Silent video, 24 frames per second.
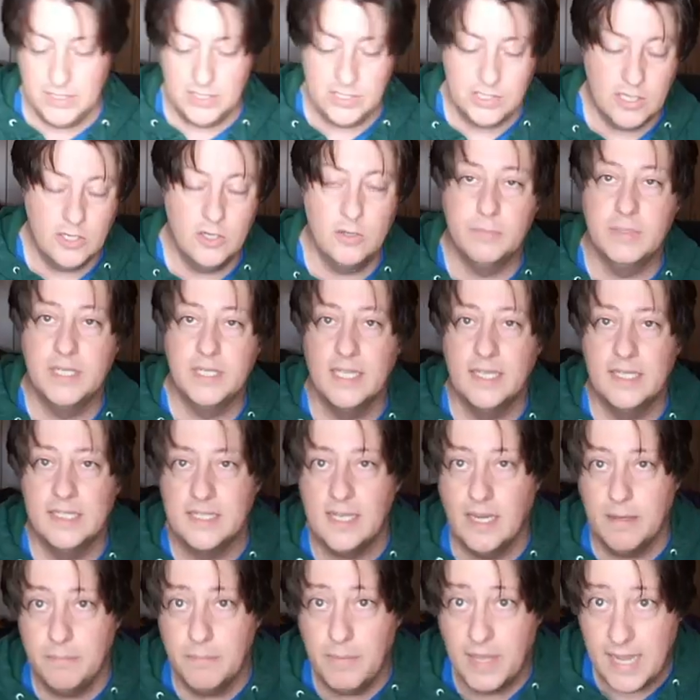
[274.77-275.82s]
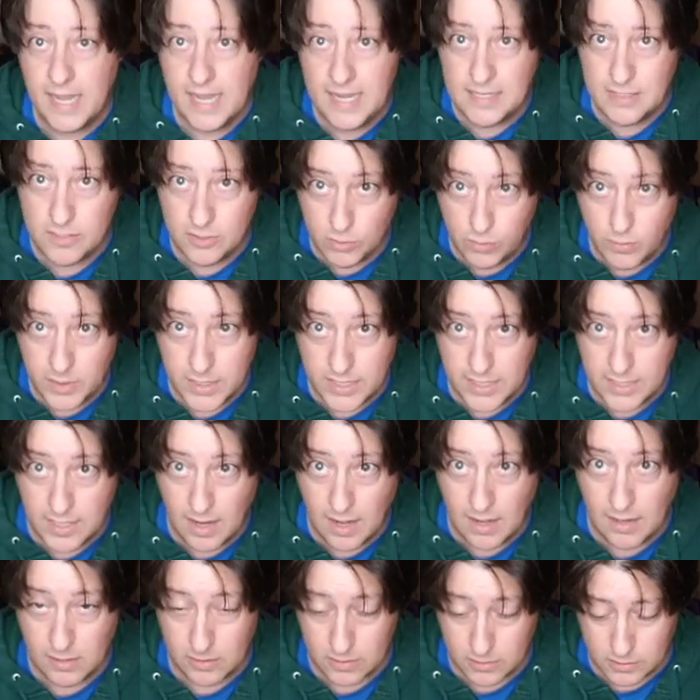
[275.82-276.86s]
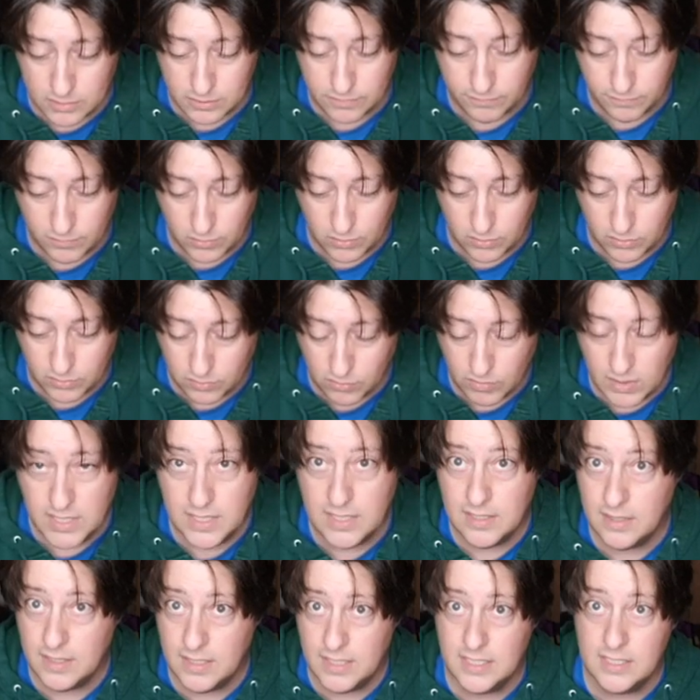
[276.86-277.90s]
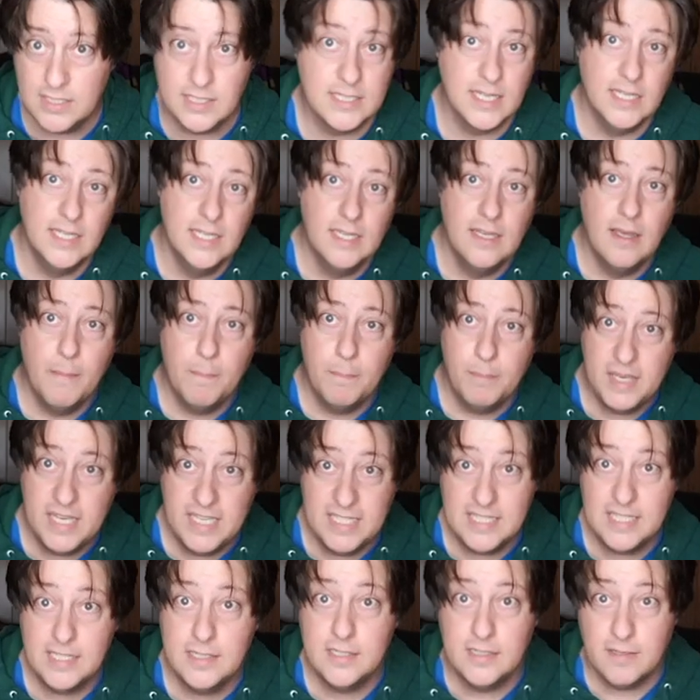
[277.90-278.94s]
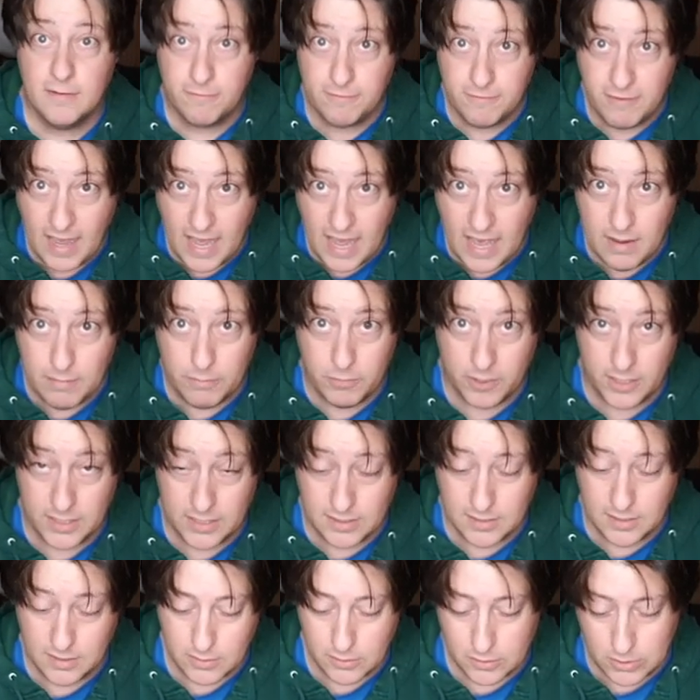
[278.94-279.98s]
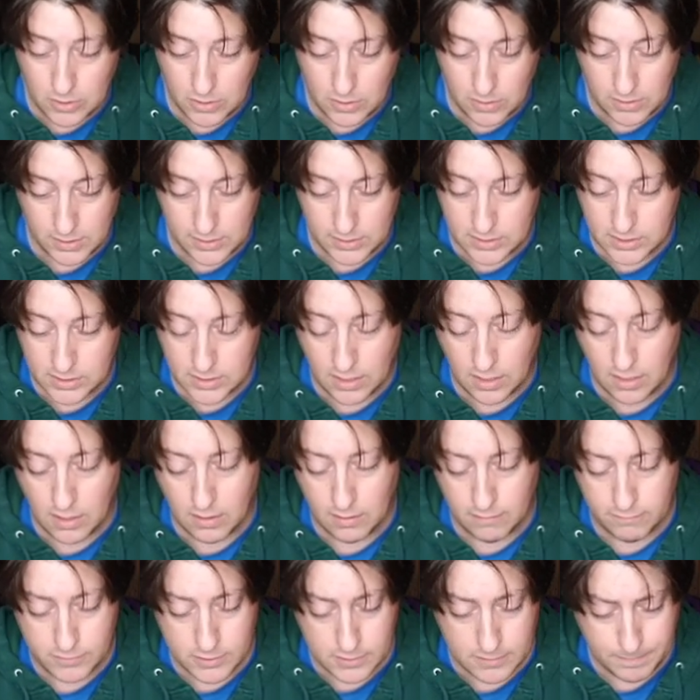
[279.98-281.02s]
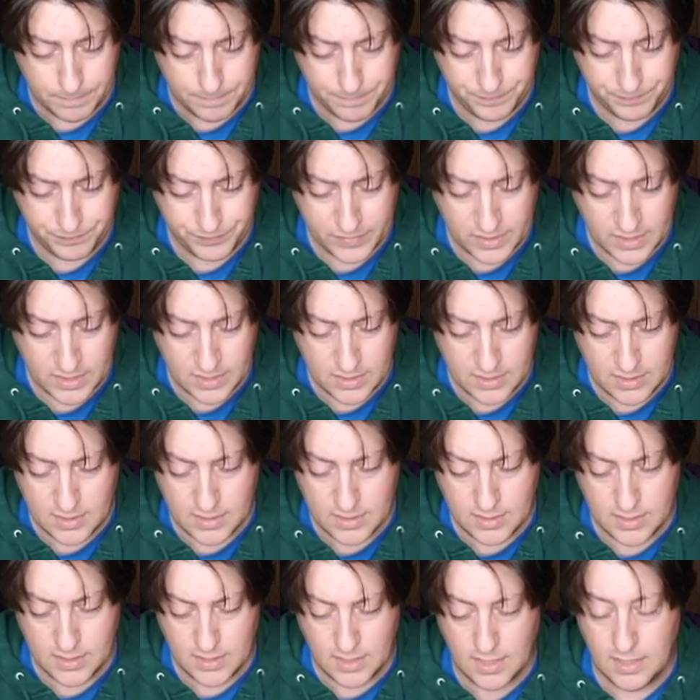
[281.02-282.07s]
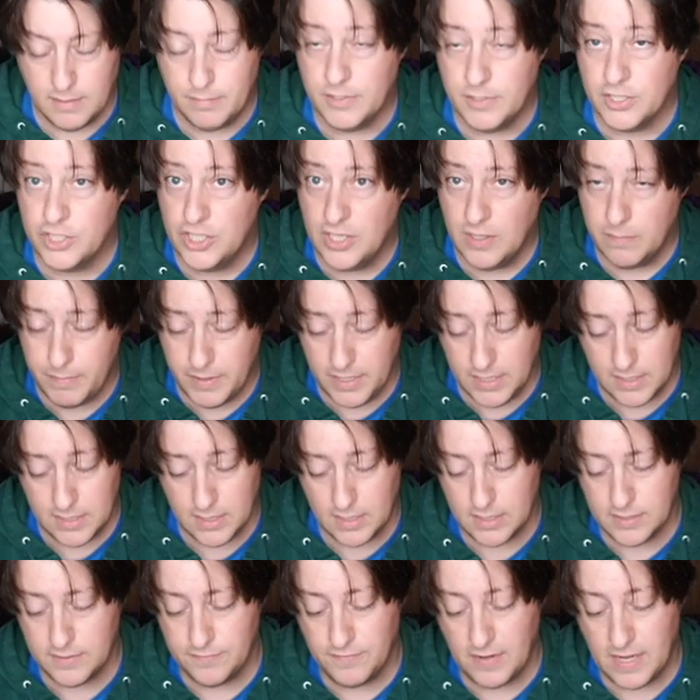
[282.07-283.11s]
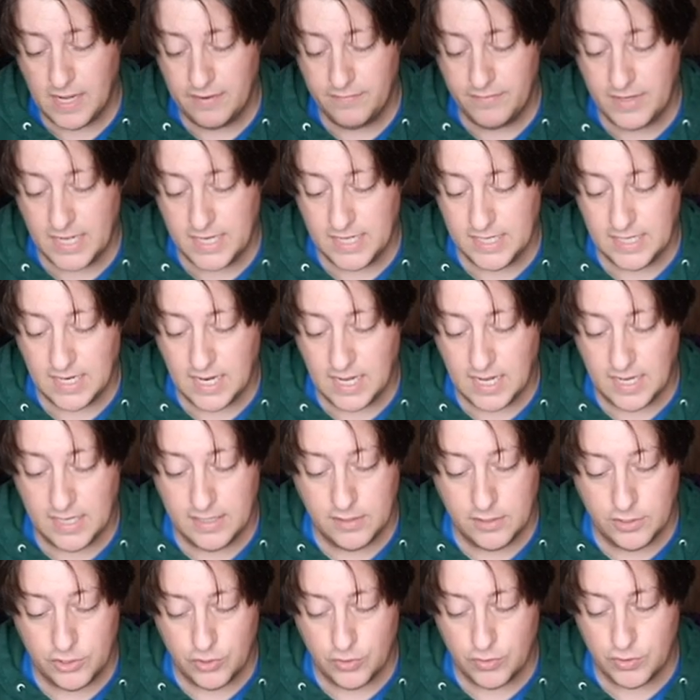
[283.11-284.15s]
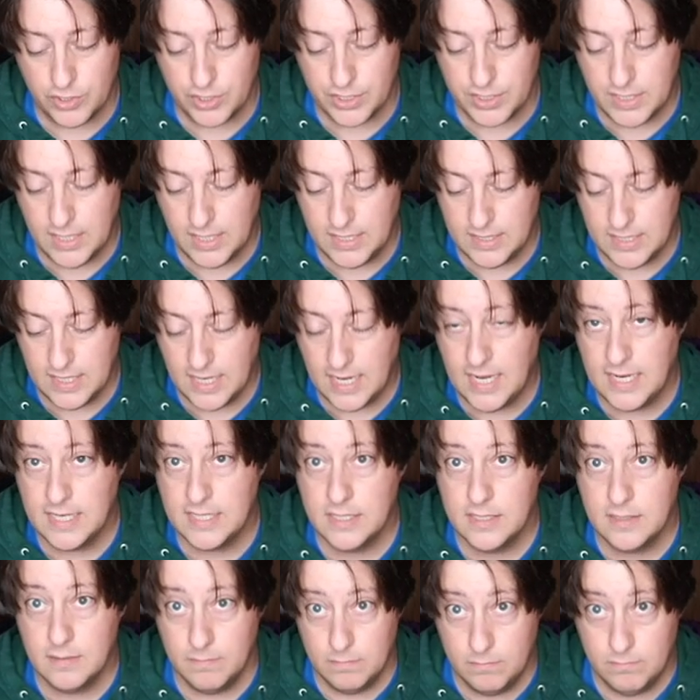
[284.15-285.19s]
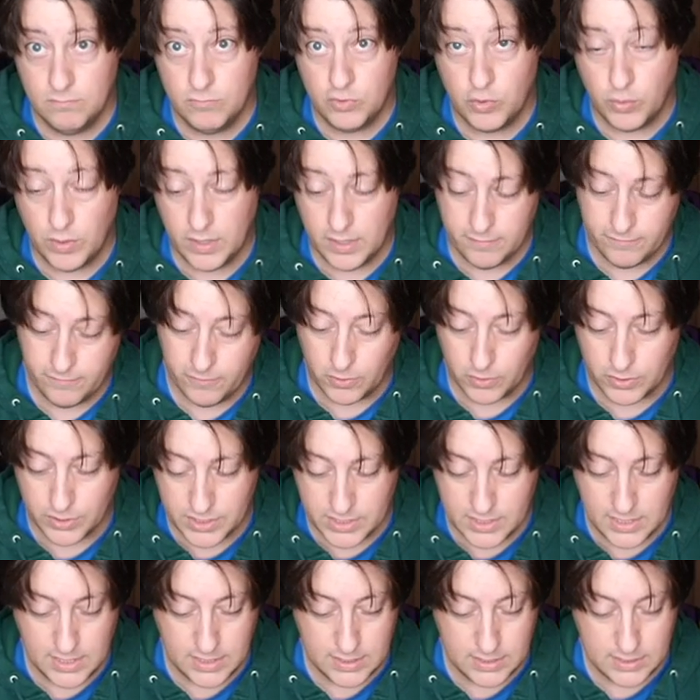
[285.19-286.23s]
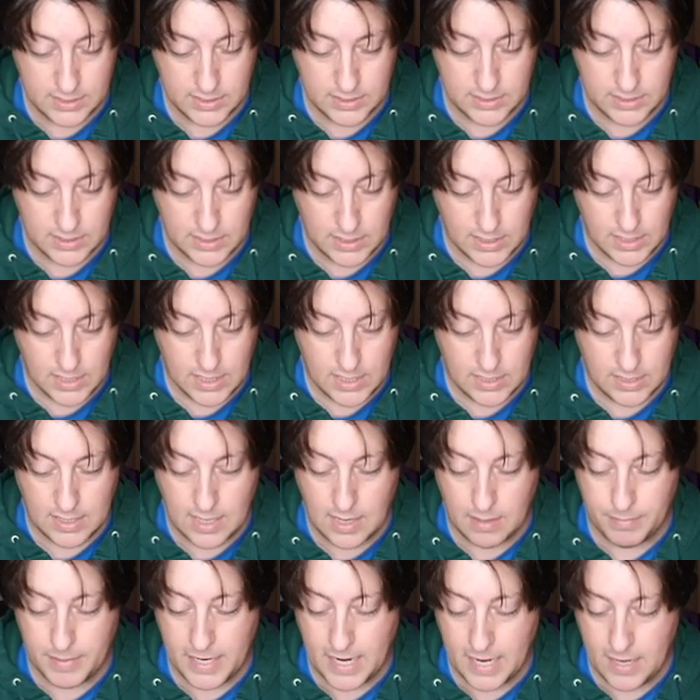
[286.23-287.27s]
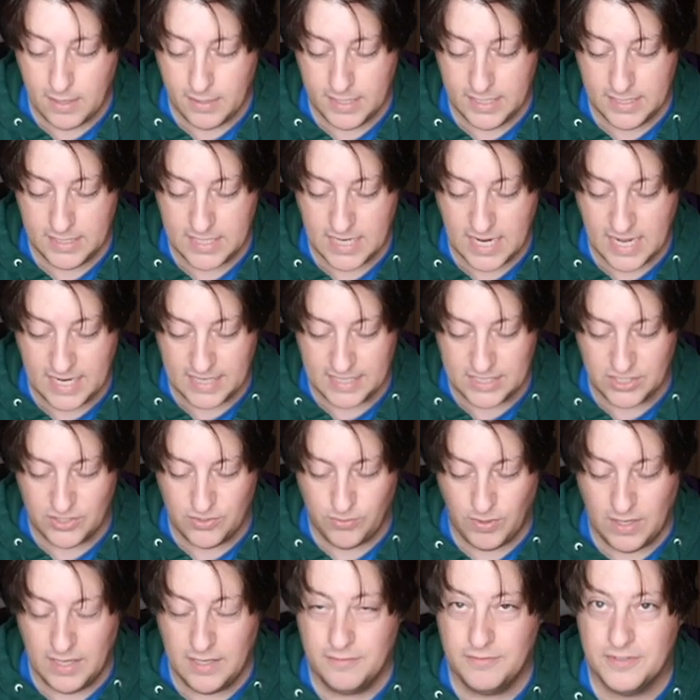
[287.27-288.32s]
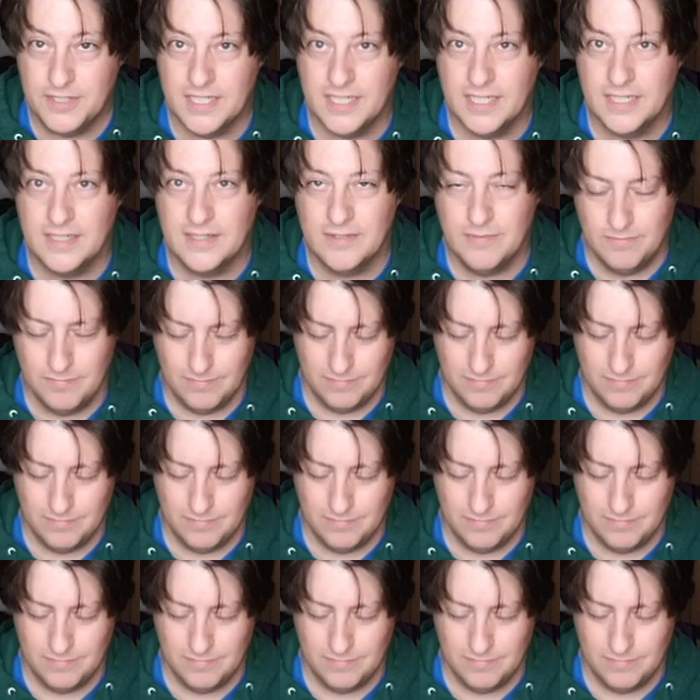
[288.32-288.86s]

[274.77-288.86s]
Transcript: so, because I paid $20 for 3 of these pieces of fabric that they're calling scarves. The shipping cost $5.99. The Georgia state tax, 24 cents. Cobb County tax, 12 cents.